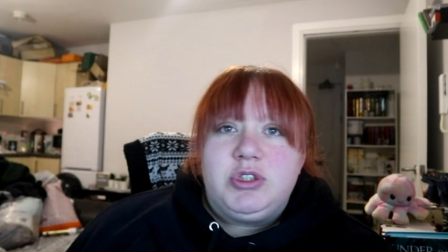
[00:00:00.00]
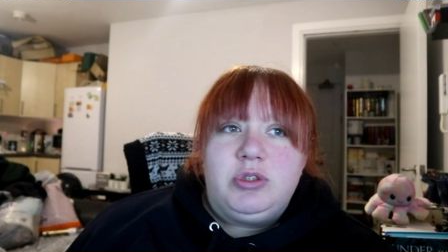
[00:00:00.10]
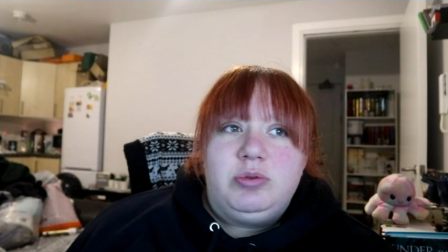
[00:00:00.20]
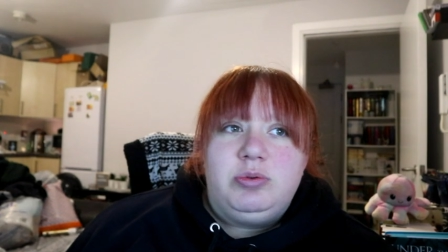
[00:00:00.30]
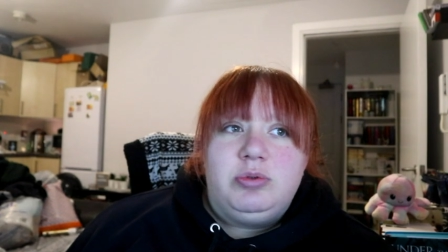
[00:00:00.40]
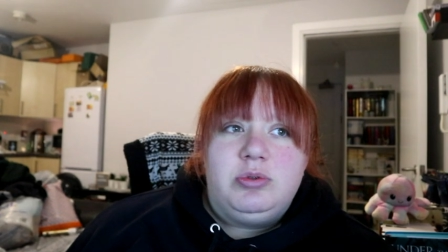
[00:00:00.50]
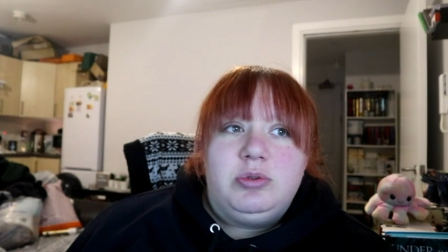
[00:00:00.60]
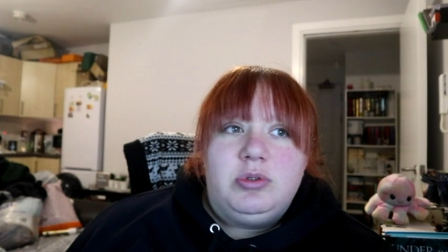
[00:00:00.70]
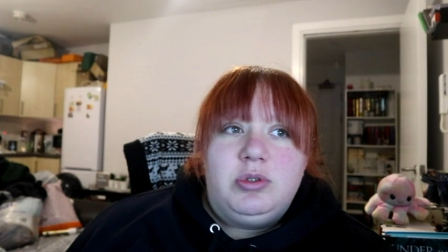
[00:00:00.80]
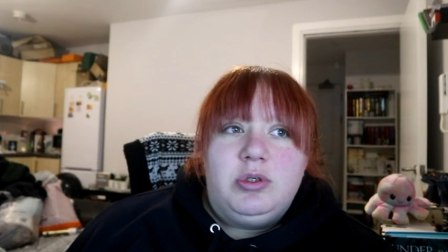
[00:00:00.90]
two,
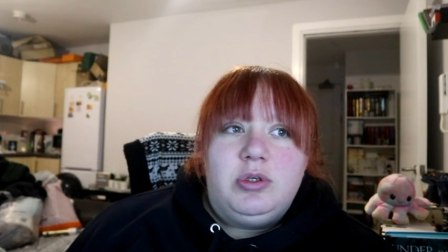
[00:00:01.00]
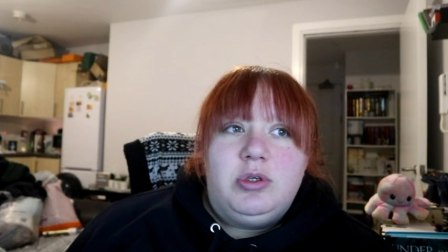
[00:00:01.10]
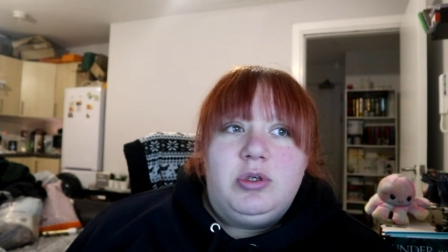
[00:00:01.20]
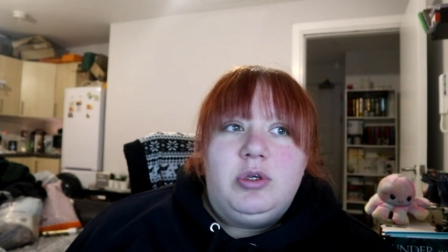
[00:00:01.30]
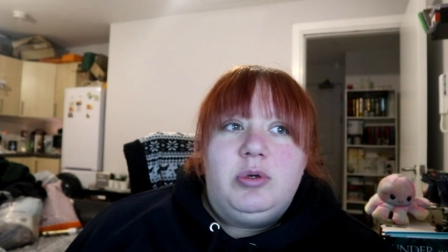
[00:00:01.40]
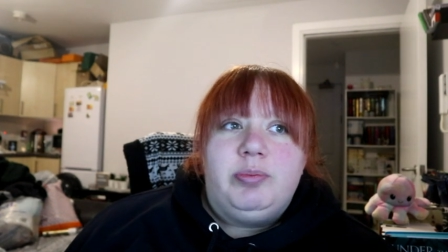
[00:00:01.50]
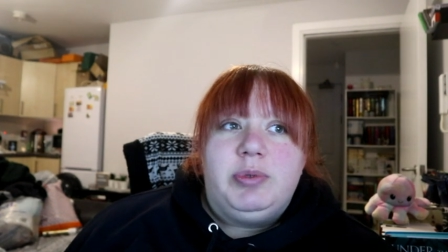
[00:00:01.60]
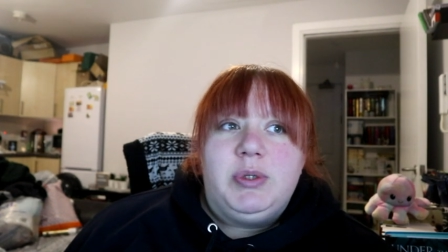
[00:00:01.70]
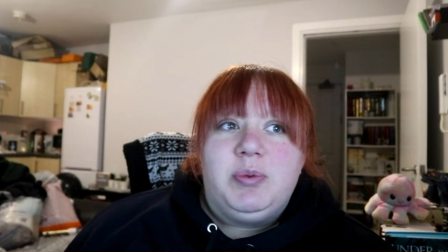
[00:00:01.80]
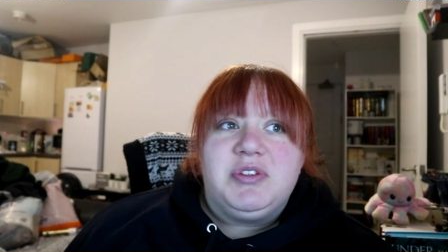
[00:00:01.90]

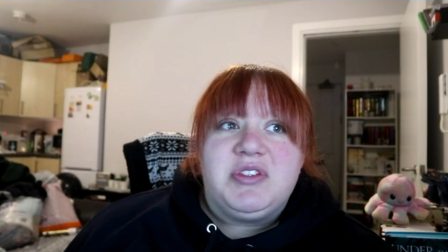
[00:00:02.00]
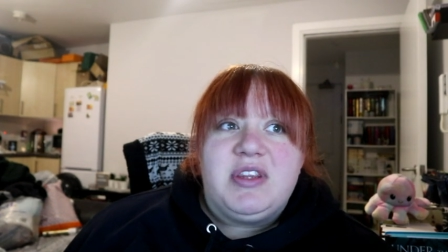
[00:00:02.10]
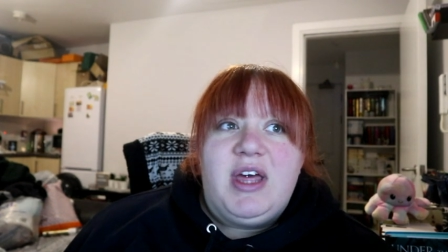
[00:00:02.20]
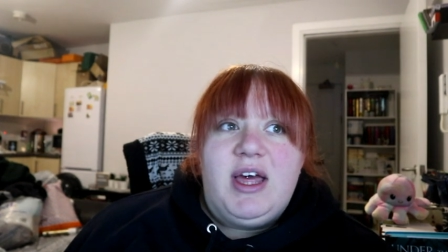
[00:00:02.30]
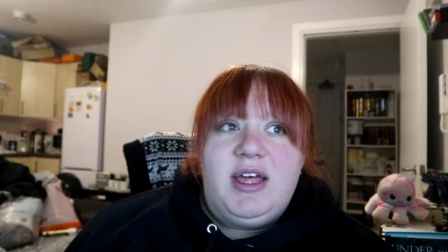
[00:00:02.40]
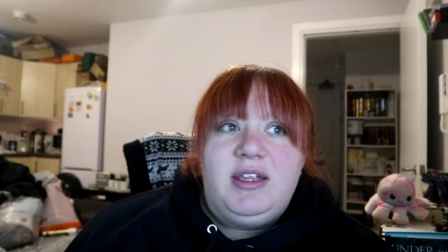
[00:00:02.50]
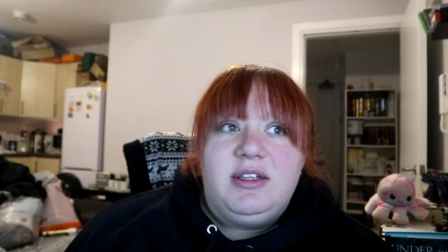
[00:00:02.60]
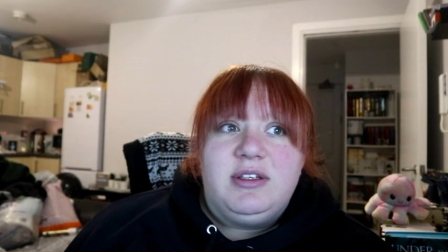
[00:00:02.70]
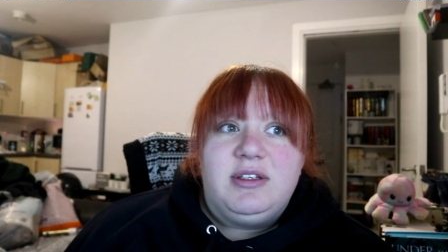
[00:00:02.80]
but it wasn't that.